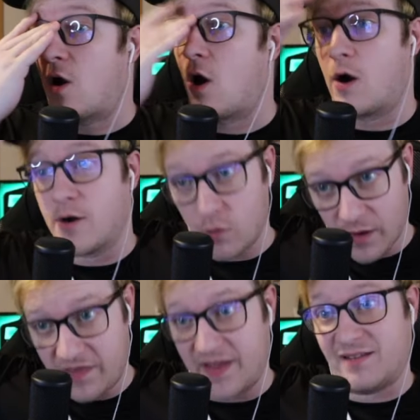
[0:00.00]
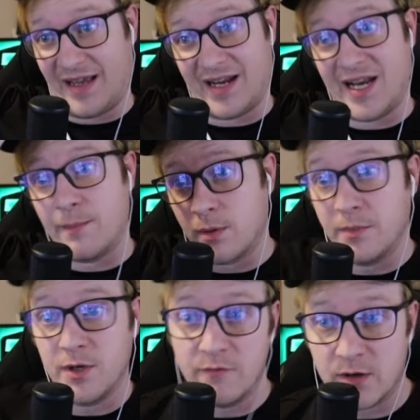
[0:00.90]
hard with things like Nimble
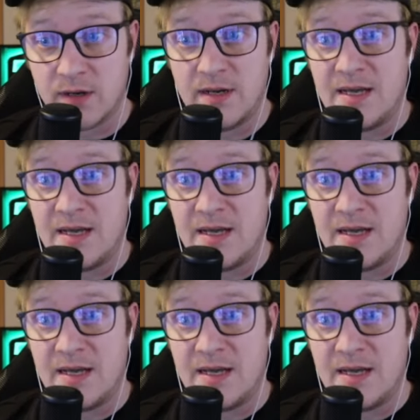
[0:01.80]
Maneuver.